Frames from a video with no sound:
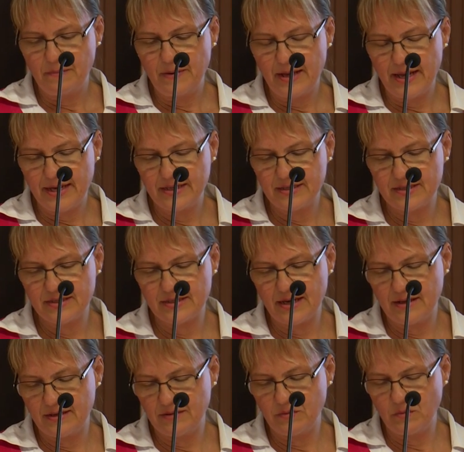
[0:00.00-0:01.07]
place
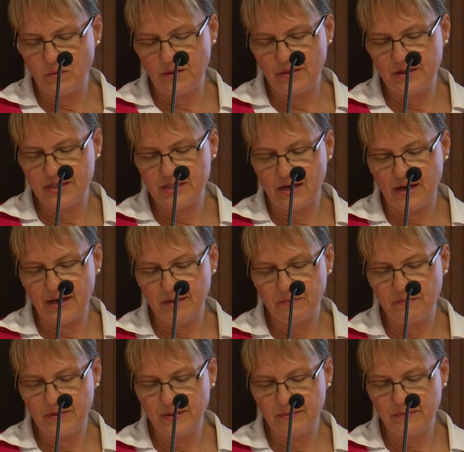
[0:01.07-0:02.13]
and with the dying
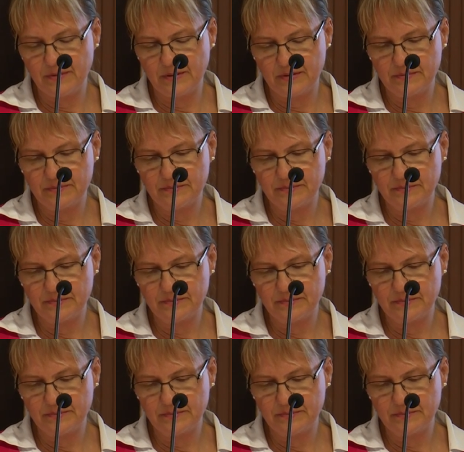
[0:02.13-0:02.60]
people.